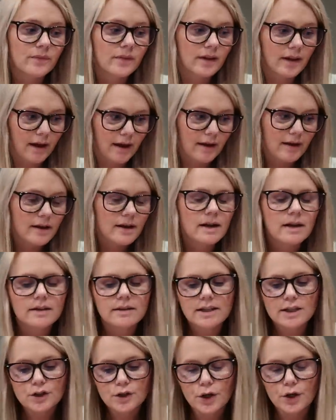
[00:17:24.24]
yeah,
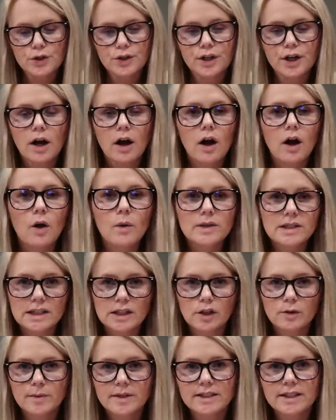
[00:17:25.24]
this grocery haul was a
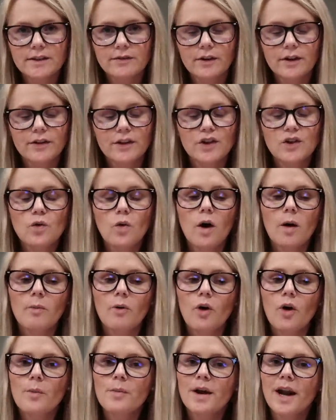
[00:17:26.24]
little bit different than
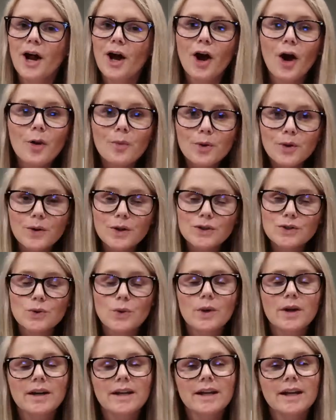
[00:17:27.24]
normal, but I hope you
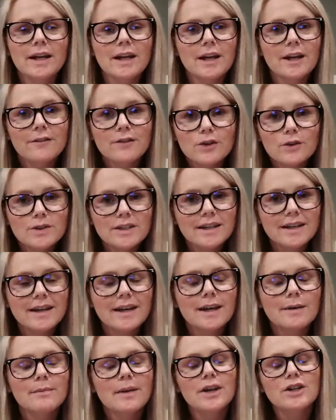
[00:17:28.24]
enjoyed it. If you
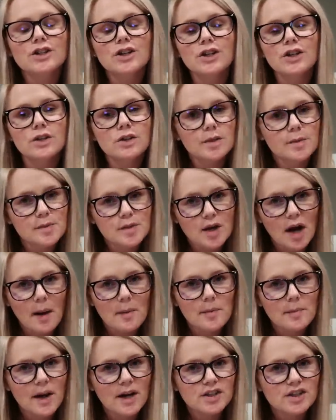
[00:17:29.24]
did, make sure you
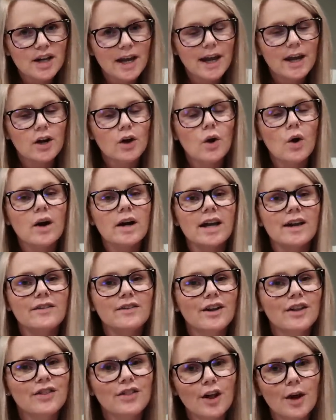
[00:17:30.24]
subscribe to my channel, give
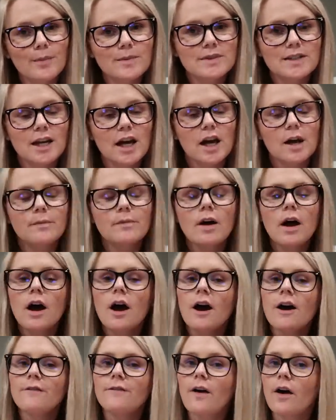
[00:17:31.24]
it a thumbs up.
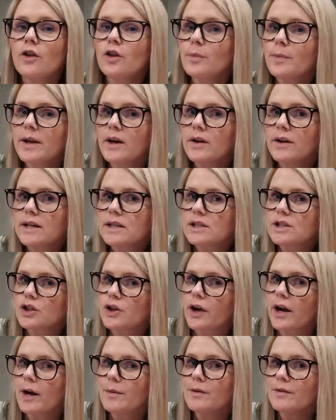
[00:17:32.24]
Follow me on
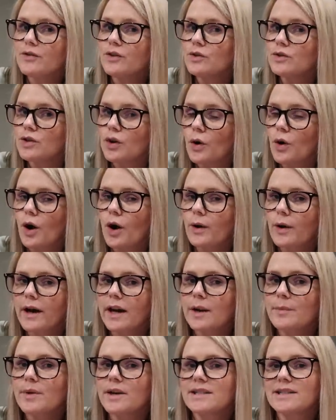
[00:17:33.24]
Instagram if you don't
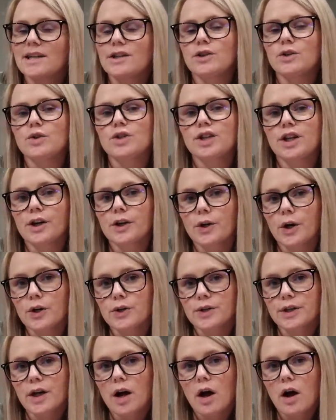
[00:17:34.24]
already because I do share
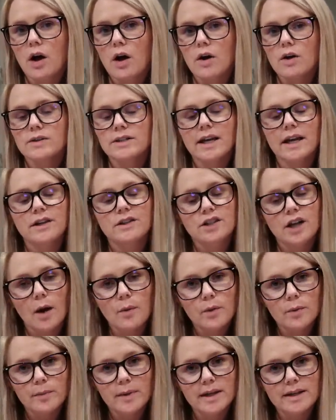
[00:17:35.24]
grocery hauls and
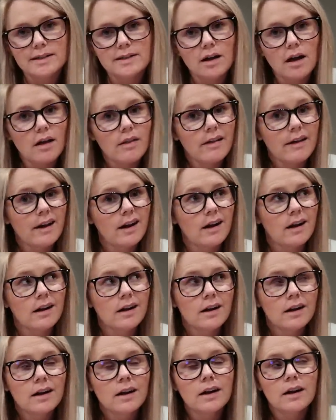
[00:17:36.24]
shop with me's on
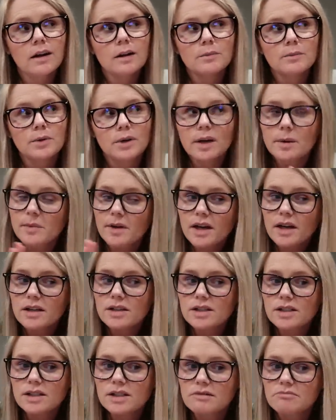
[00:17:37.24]
there pretty
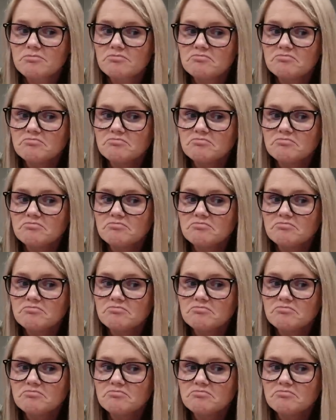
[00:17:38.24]
much